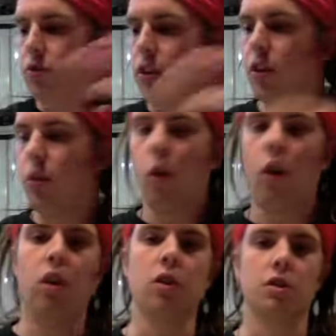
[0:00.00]
run on
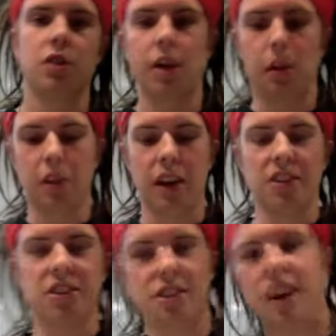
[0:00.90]
walls, climb up
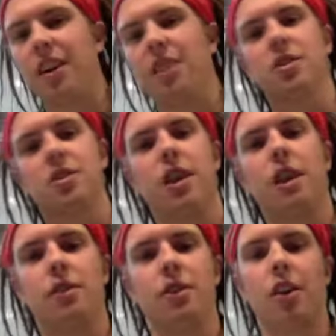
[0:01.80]
ledges, slide under
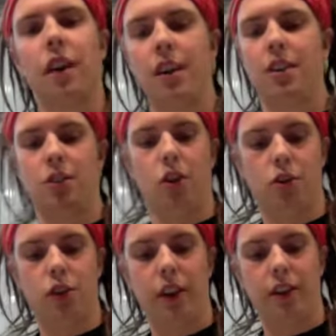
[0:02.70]
stuff, and all
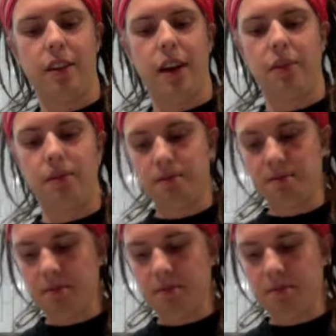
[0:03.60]
this crazy stuff.